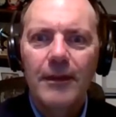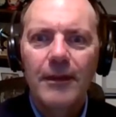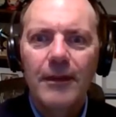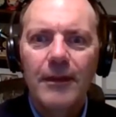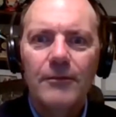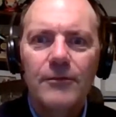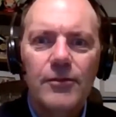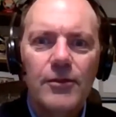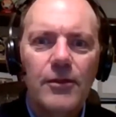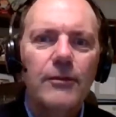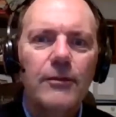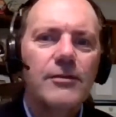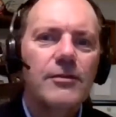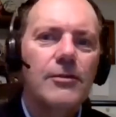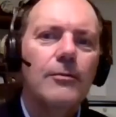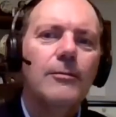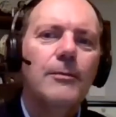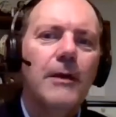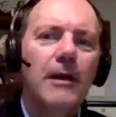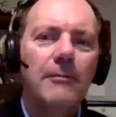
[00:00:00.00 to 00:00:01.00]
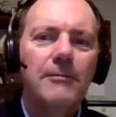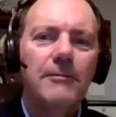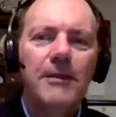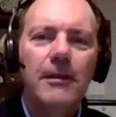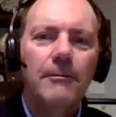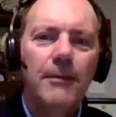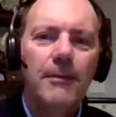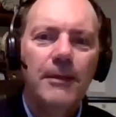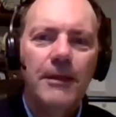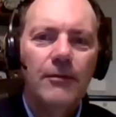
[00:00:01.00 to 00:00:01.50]
you know, so and so
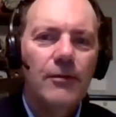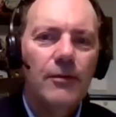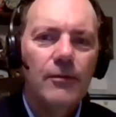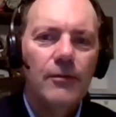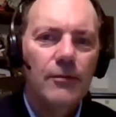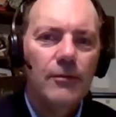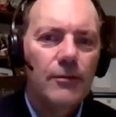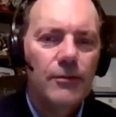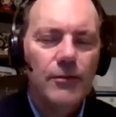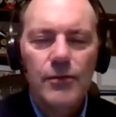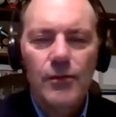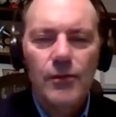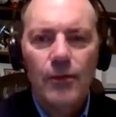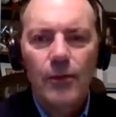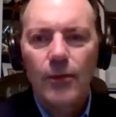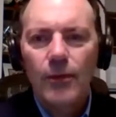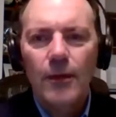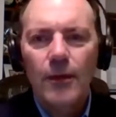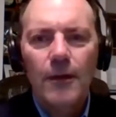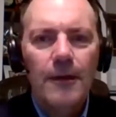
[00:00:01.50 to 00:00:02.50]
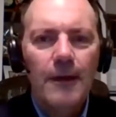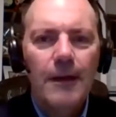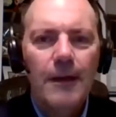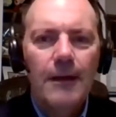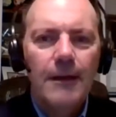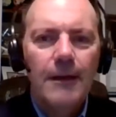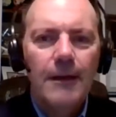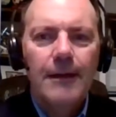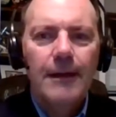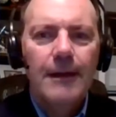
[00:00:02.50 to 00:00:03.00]
popped up in the news, or
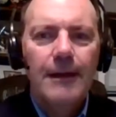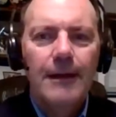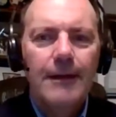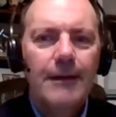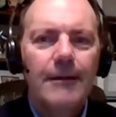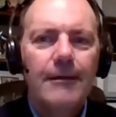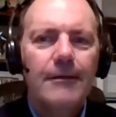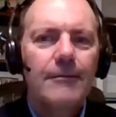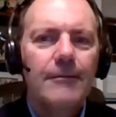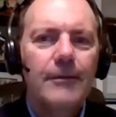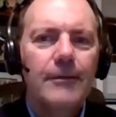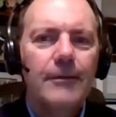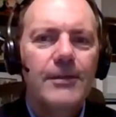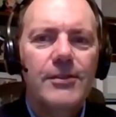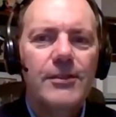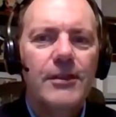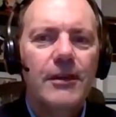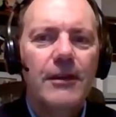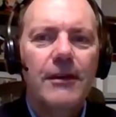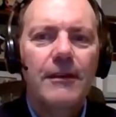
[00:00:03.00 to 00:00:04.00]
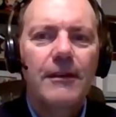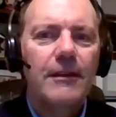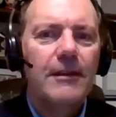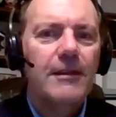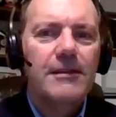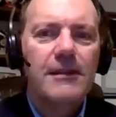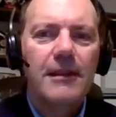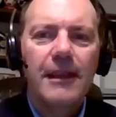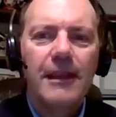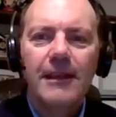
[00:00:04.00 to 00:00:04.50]
uh, we saw
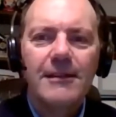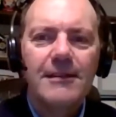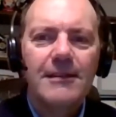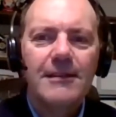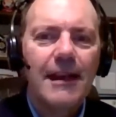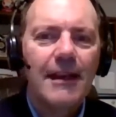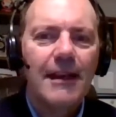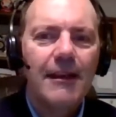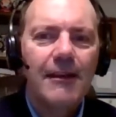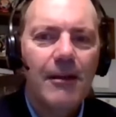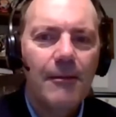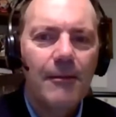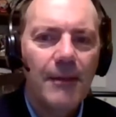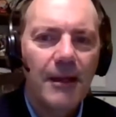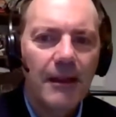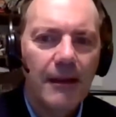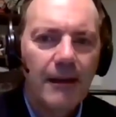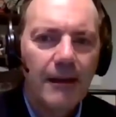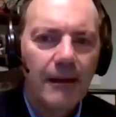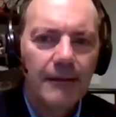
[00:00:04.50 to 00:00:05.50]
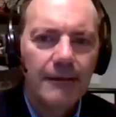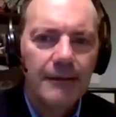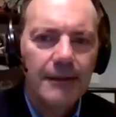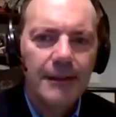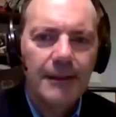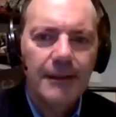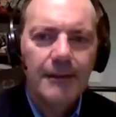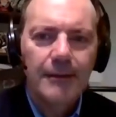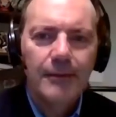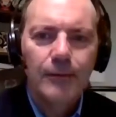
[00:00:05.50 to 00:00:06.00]
this latest economic
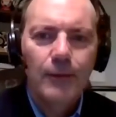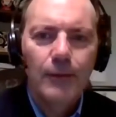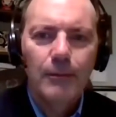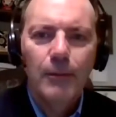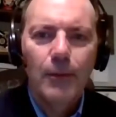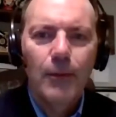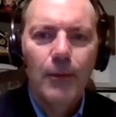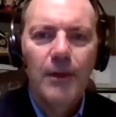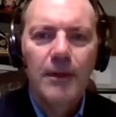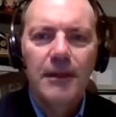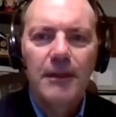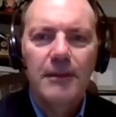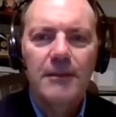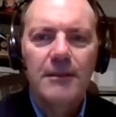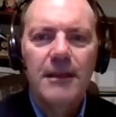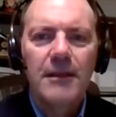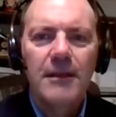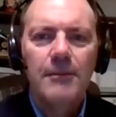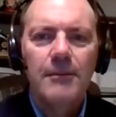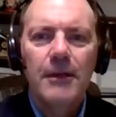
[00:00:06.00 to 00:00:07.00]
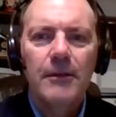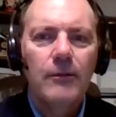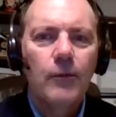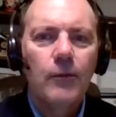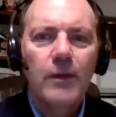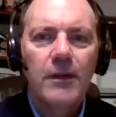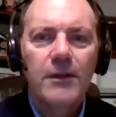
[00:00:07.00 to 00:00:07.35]
uh, report that's come out.